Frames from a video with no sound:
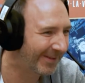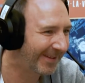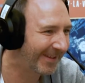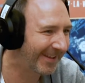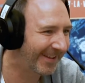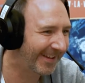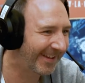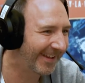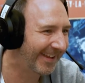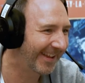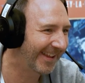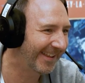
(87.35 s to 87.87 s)
uh,
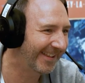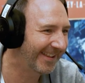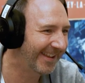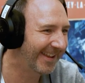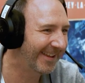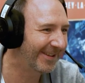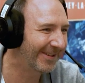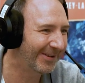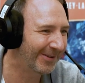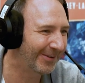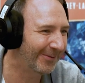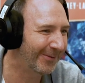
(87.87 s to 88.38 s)
and
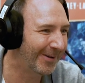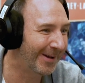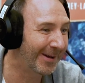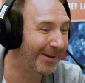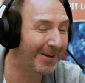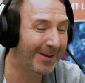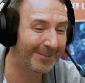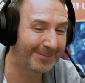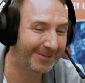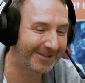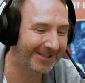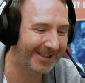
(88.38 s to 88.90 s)
and you know,
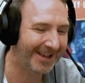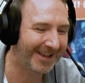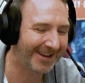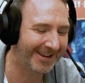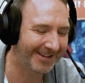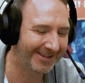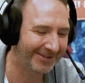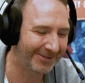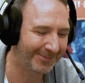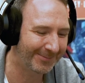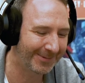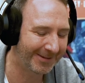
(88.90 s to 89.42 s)
I, am glad I
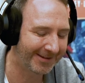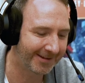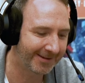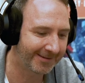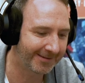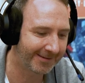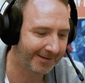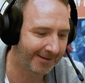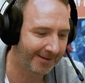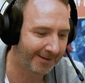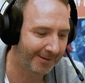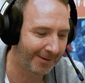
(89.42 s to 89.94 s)
do
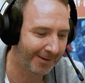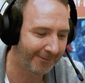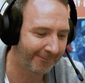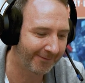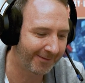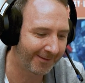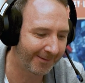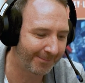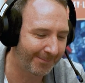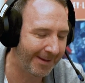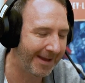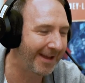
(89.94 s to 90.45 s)
because uh, I'm
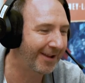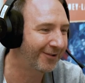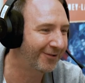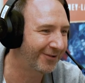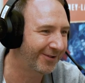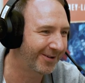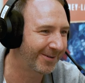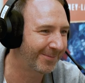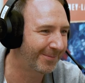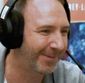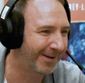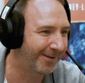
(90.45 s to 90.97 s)
very
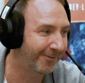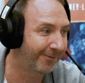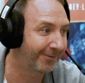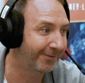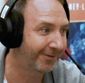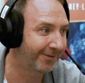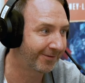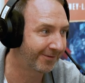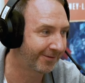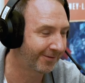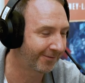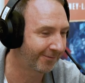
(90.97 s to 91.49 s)
passionate about
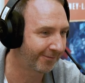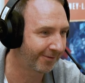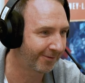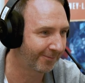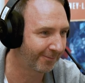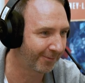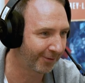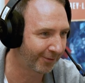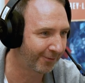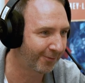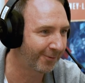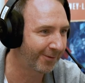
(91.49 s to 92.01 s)
the
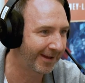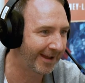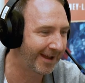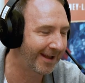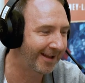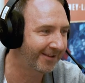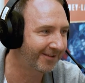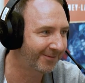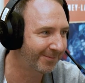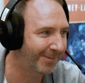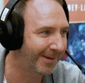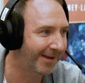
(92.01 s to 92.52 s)
recruiting
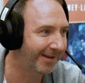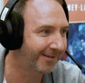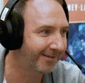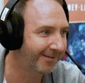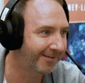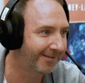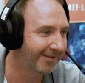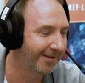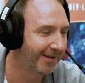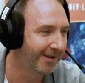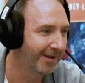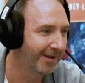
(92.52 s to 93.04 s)
aspect.